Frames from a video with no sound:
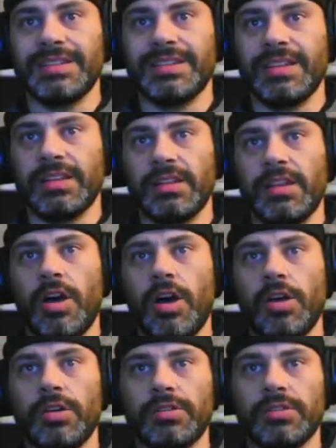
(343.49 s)
the
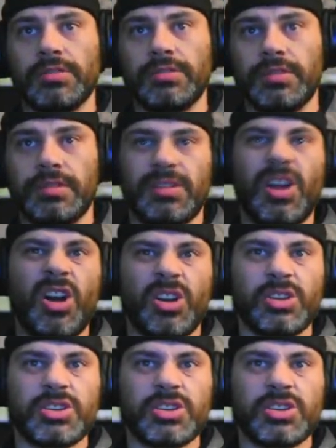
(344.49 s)
longer